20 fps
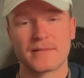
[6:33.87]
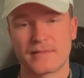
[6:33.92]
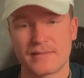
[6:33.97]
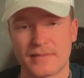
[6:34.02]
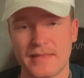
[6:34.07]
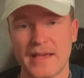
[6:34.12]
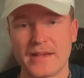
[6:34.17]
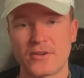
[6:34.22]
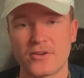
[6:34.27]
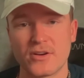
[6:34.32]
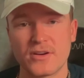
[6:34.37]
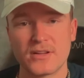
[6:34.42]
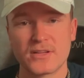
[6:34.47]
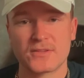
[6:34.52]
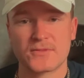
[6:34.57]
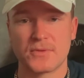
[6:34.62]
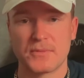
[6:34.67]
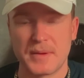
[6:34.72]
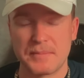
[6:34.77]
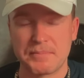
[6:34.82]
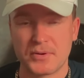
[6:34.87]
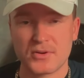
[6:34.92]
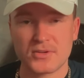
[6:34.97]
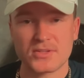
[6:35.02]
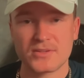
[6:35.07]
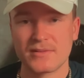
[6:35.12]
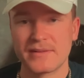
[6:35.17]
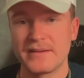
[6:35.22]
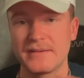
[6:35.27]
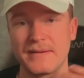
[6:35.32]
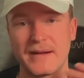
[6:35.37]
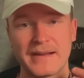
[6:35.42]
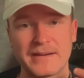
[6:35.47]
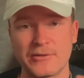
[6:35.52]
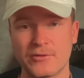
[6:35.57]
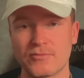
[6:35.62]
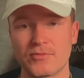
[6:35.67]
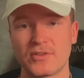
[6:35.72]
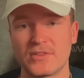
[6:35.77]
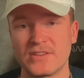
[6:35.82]
thank goodness for me personally, I
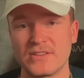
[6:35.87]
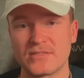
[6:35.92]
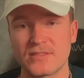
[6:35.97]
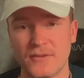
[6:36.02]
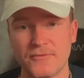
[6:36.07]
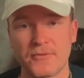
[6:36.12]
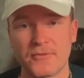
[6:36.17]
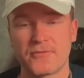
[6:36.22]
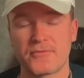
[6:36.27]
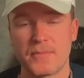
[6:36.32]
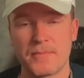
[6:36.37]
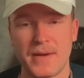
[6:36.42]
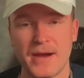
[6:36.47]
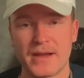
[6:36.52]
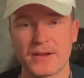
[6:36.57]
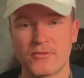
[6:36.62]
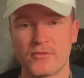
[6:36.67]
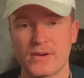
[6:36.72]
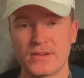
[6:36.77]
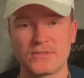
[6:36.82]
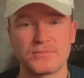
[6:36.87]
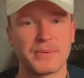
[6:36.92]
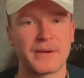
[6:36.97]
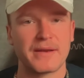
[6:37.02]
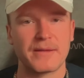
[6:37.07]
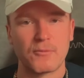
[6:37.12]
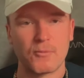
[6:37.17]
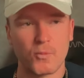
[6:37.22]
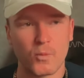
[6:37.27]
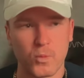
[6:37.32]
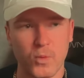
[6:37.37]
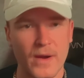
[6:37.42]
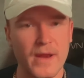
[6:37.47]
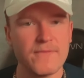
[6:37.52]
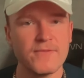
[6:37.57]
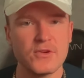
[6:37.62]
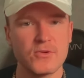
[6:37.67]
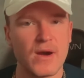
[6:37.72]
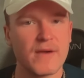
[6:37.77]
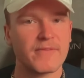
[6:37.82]
don't really suffer from migraines, but
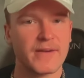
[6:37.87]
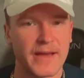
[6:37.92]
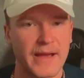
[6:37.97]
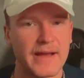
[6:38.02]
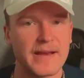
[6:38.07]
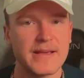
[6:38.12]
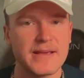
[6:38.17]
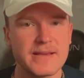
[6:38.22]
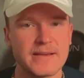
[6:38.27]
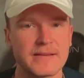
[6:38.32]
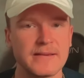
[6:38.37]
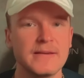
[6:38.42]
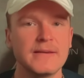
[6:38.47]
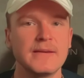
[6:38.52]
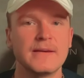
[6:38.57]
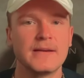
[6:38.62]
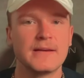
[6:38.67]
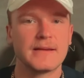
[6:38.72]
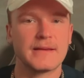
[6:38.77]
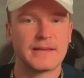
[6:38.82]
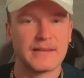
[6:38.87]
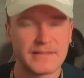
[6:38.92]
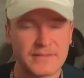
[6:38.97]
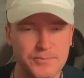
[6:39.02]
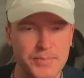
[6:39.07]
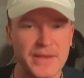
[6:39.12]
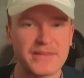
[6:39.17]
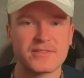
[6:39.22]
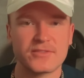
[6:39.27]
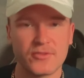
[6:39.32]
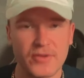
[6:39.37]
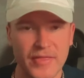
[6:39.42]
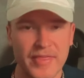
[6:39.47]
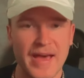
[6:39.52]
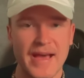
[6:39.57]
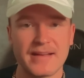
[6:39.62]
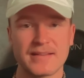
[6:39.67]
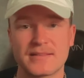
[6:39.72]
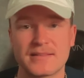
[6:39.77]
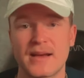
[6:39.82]
whenever you have a headache, it's basically
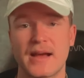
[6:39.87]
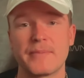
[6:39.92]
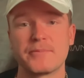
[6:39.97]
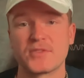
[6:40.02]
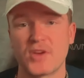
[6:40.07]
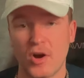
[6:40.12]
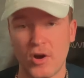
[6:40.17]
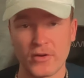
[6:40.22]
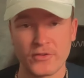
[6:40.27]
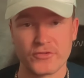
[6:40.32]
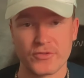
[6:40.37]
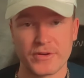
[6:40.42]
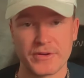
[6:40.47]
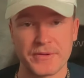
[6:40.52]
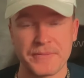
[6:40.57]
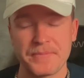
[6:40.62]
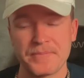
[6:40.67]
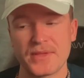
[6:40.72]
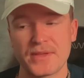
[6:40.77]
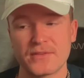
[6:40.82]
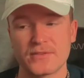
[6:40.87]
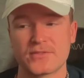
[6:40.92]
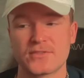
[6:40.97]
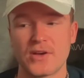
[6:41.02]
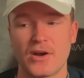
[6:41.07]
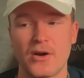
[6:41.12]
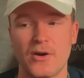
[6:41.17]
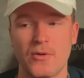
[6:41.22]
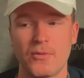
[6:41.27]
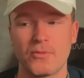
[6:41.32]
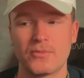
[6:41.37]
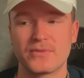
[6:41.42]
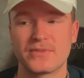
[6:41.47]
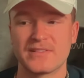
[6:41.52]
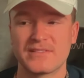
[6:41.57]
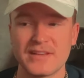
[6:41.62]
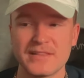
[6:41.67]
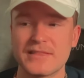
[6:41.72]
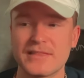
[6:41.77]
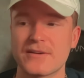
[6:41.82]
that times a hundred. So to
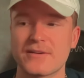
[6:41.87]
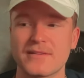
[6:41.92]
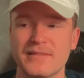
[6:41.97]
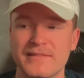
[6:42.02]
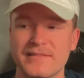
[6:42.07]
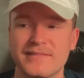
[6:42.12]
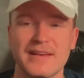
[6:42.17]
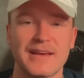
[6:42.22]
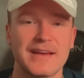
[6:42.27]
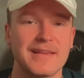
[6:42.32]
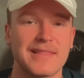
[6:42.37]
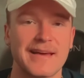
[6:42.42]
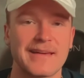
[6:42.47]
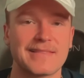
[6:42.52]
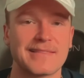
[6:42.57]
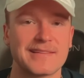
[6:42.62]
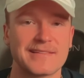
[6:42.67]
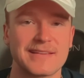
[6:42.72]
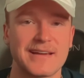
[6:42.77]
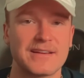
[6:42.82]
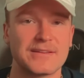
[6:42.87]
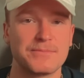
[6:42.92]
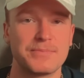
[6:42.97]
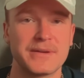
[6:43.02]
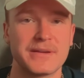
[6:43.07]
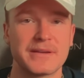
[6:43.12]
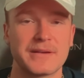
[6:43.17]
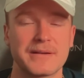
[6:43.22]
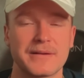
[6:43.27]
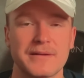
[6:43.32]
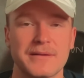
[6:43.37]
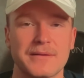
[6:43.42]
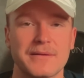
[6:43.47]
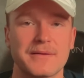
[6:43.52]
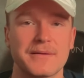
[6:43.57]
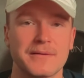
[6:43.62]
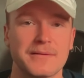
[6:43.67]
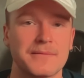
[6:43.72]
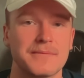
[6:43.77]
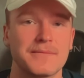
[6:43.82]
sit there and say that this guy's being, a,
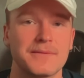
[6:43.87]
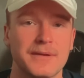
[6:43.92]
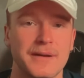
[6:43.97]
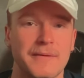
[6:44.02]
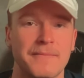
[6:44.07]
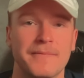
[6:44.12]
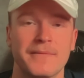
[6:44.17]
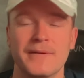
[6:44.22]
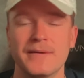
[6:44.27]
a, you know,